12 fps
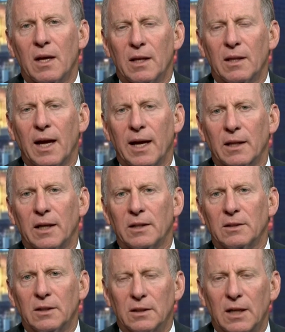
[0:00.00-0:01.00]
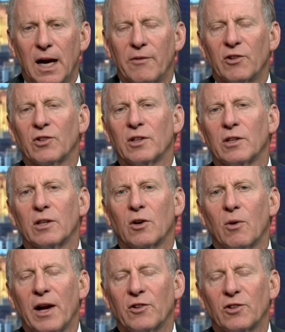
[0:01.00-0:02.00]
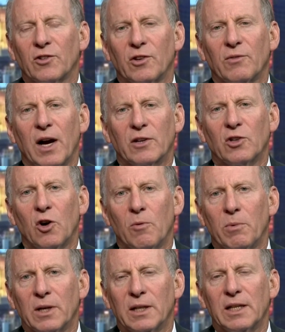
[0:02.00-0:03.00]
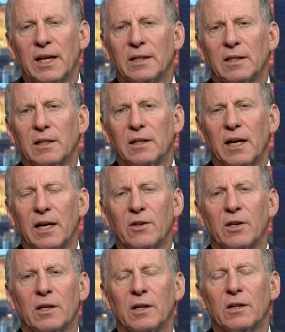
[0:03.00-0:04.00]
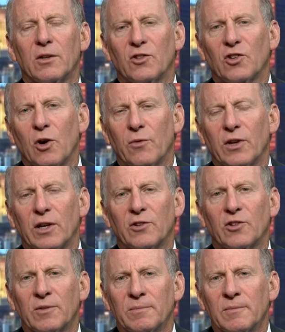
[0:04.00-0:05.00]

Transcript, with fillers: And that led, you know, obviously, to the crisis of October. And at the end of the day, the, the Soviets,